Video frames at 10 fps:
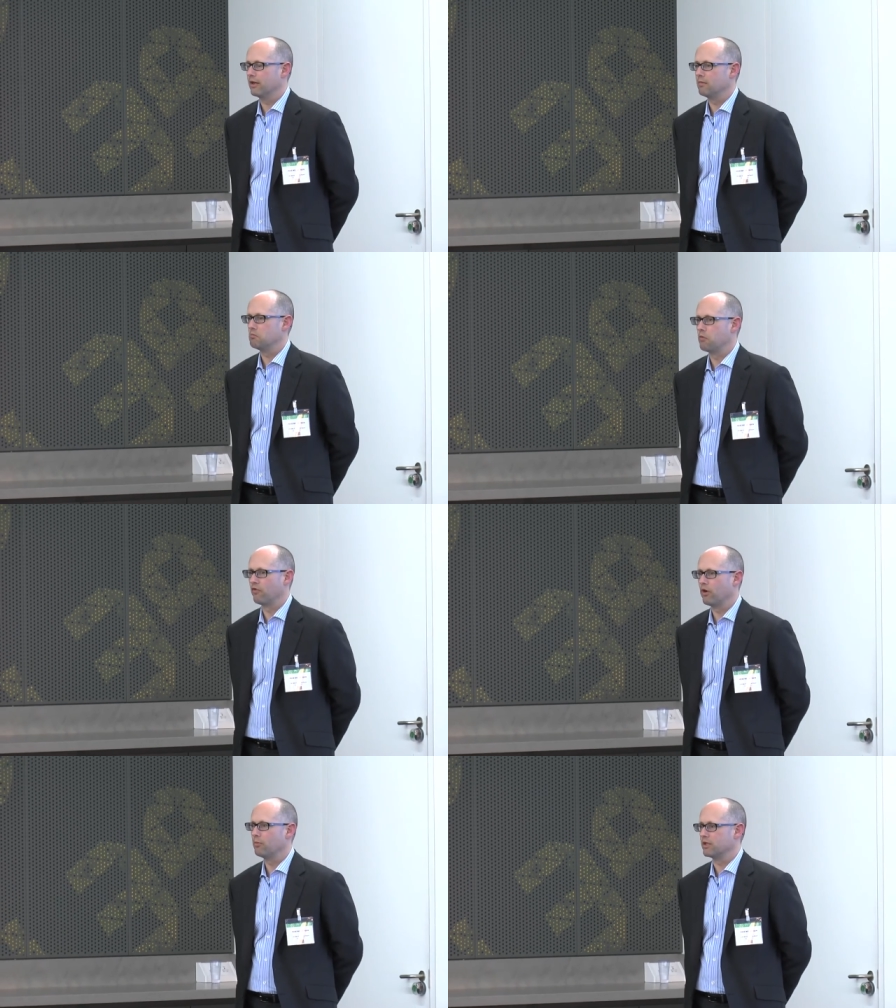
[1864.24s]
get
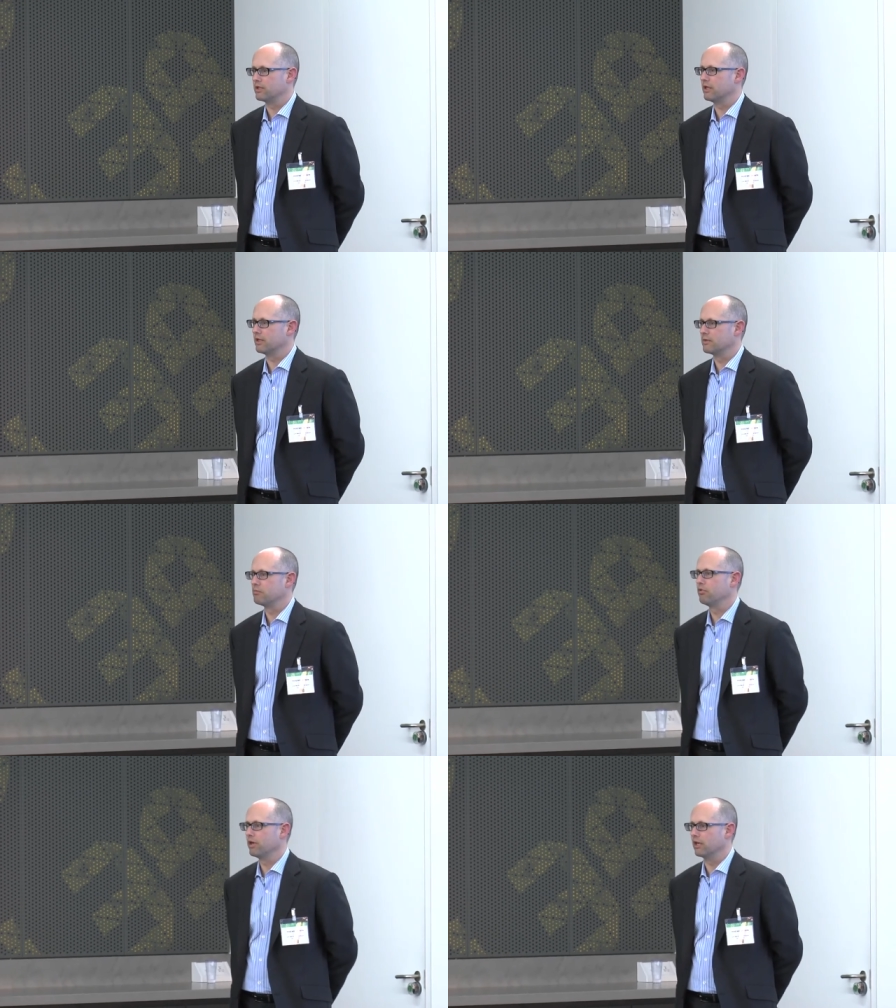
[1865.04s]
performance
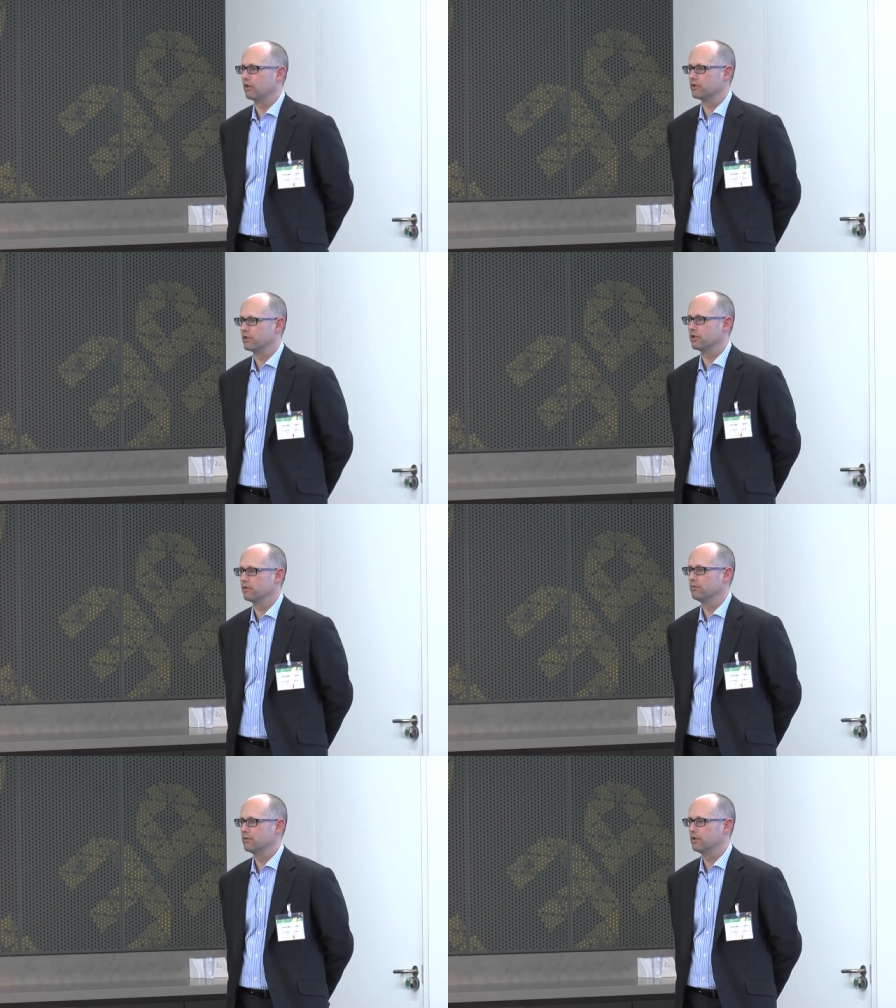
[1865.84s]
that's pretty close
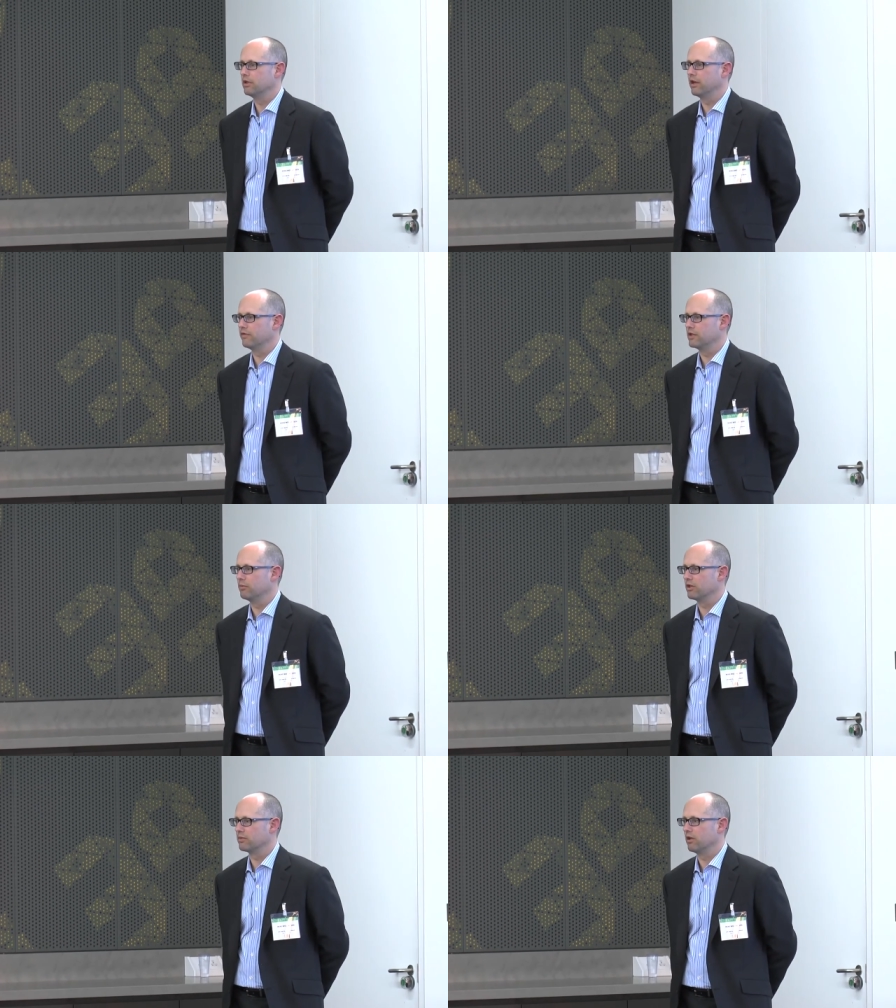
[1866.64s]
to, to native C++.